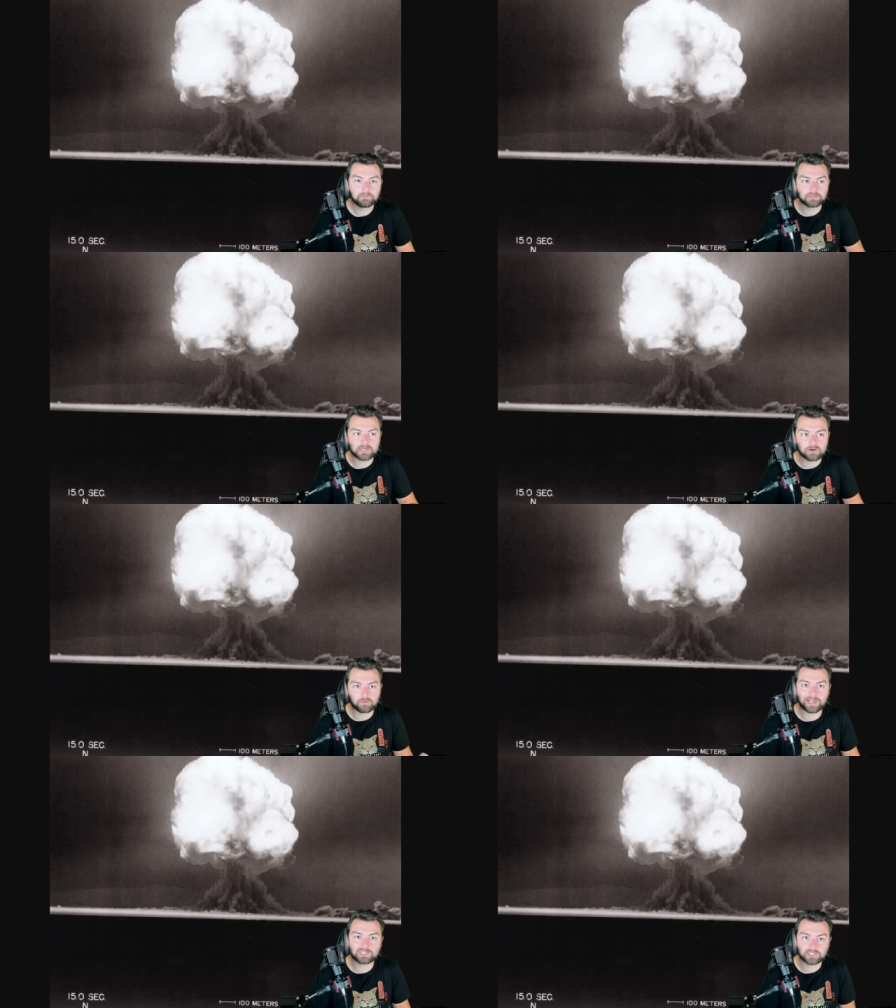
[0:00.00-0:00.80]
but then
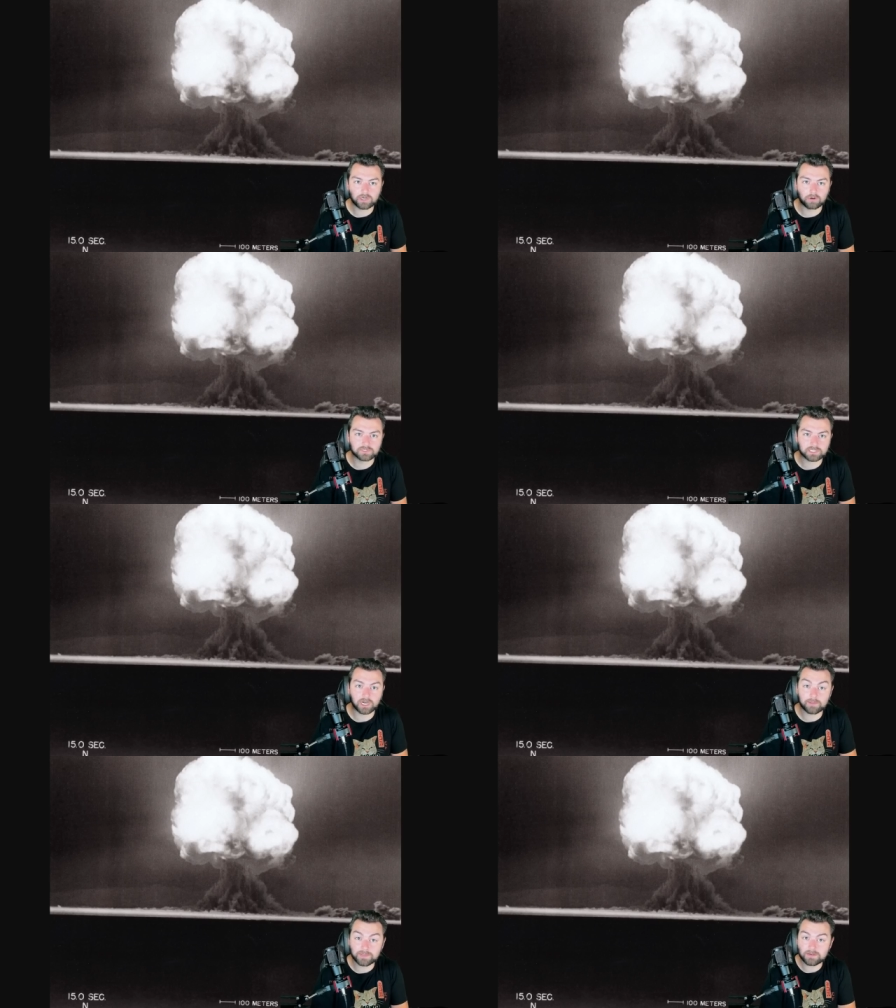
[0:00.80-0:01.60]
gradually over
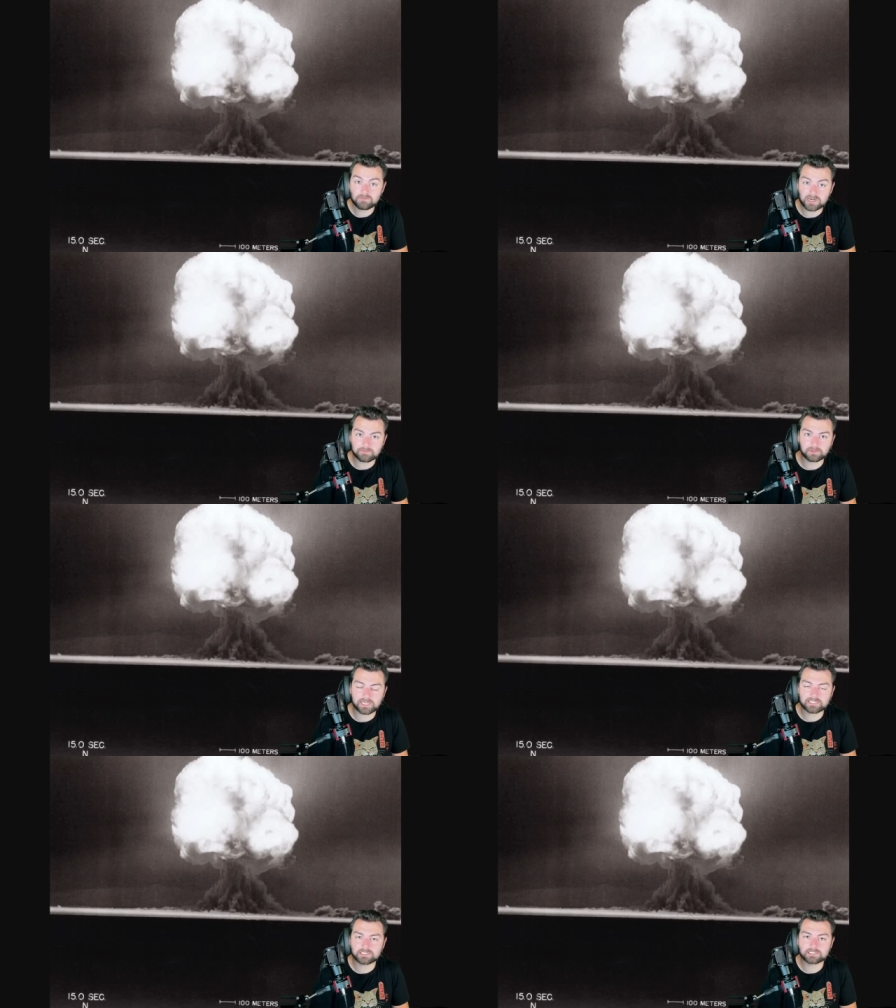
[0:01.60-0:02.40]
time in many
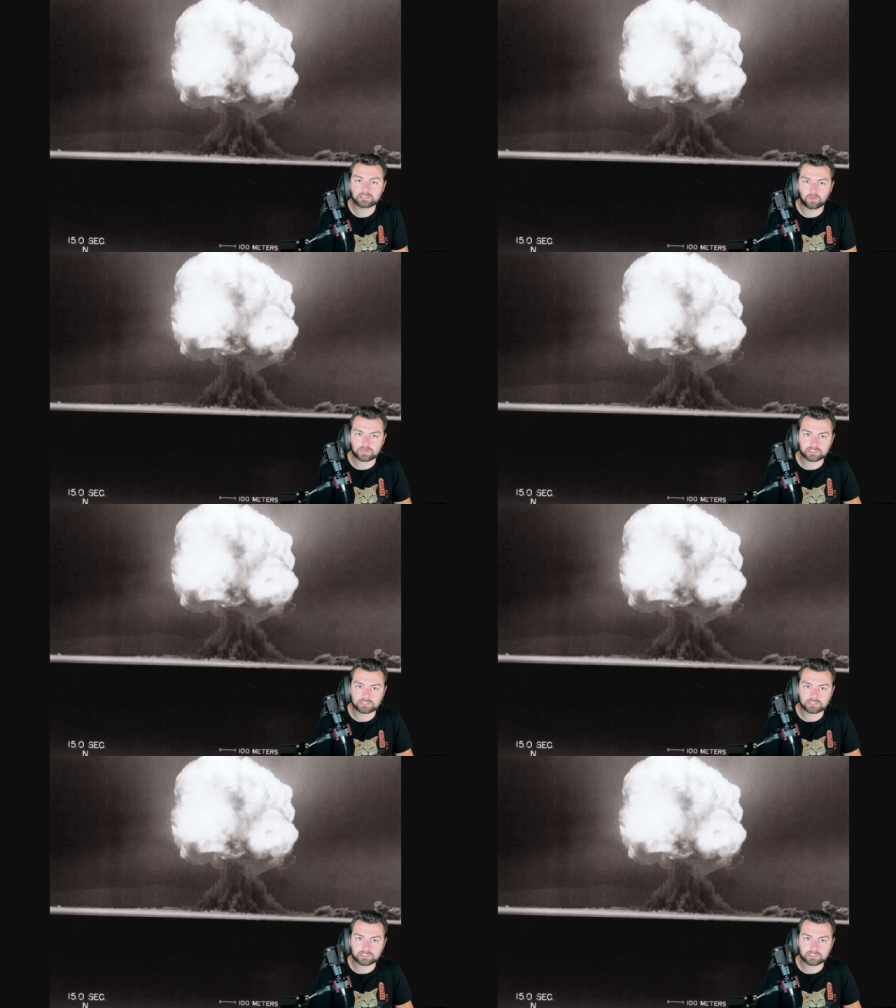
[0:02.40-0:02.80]
places lost